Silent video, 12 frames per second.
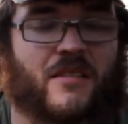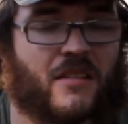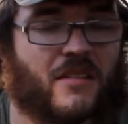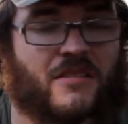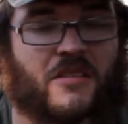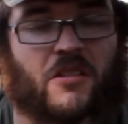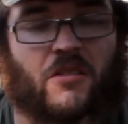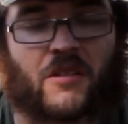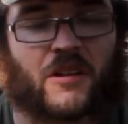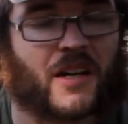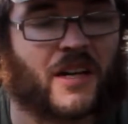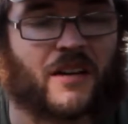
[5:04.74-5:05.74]
the
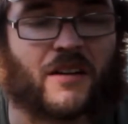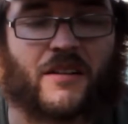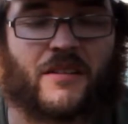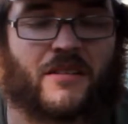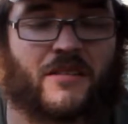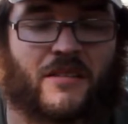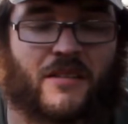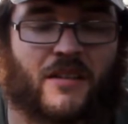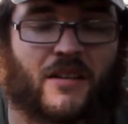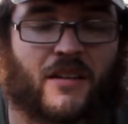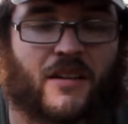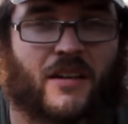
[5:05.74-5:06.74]
Satori or
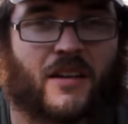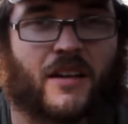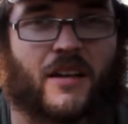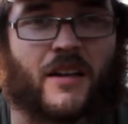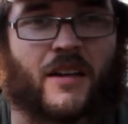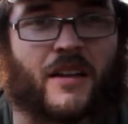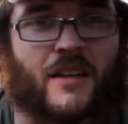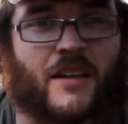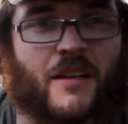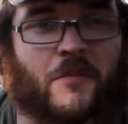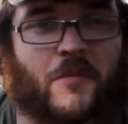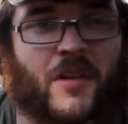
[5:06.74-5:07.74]

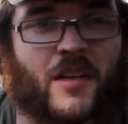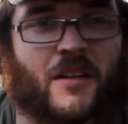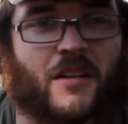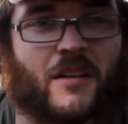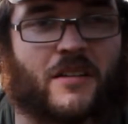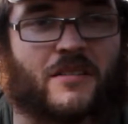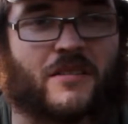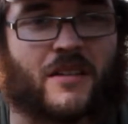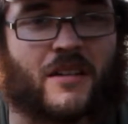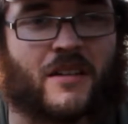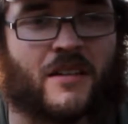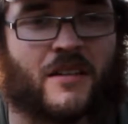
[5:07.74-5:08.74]
anything, but it's
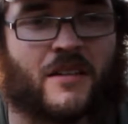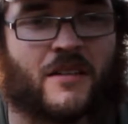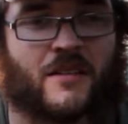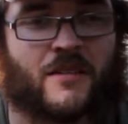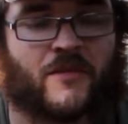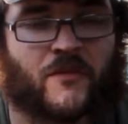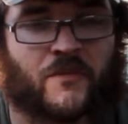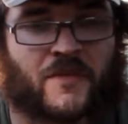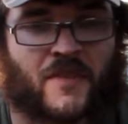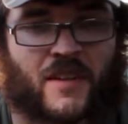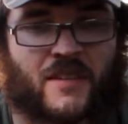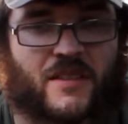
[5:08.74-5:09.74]

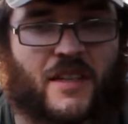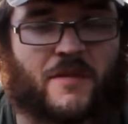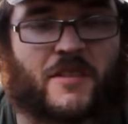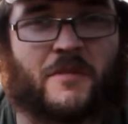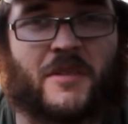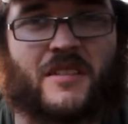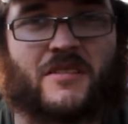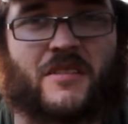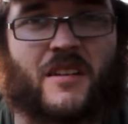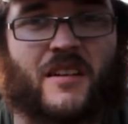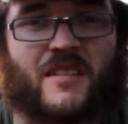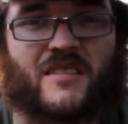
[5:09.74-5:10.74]
seems to be a
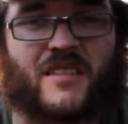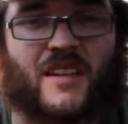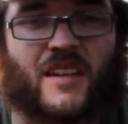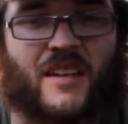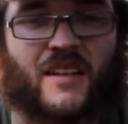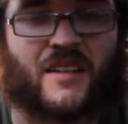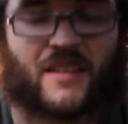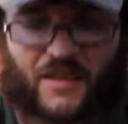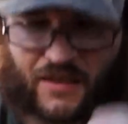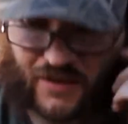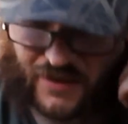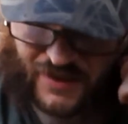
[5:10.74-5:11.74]
strong design.
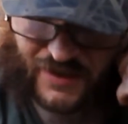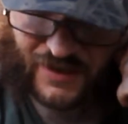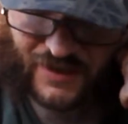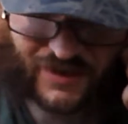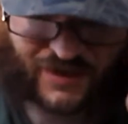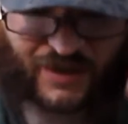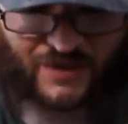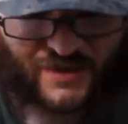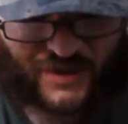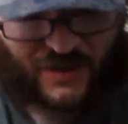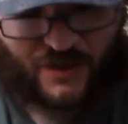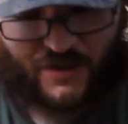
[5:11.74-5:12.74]
And this
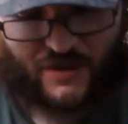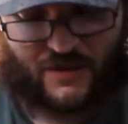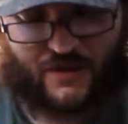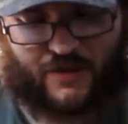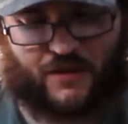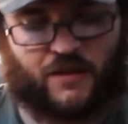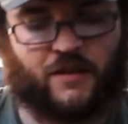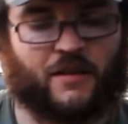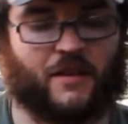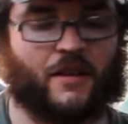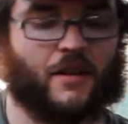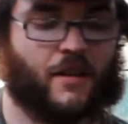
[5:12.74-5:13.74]
gun is
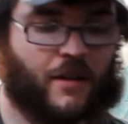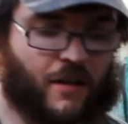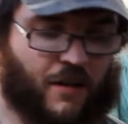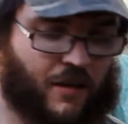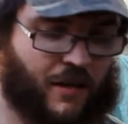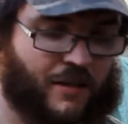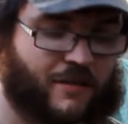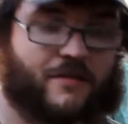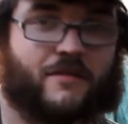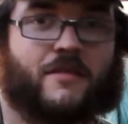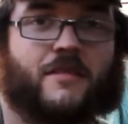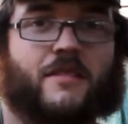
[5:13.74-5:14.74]
it's
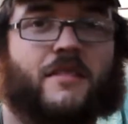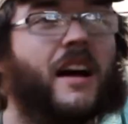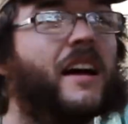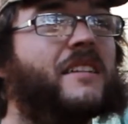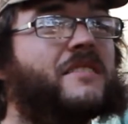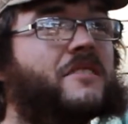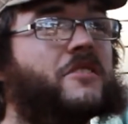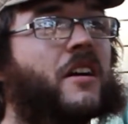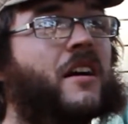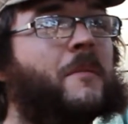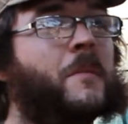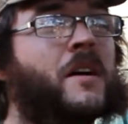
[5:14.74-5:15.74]
tight as a
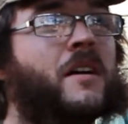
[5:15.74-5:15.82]
drum.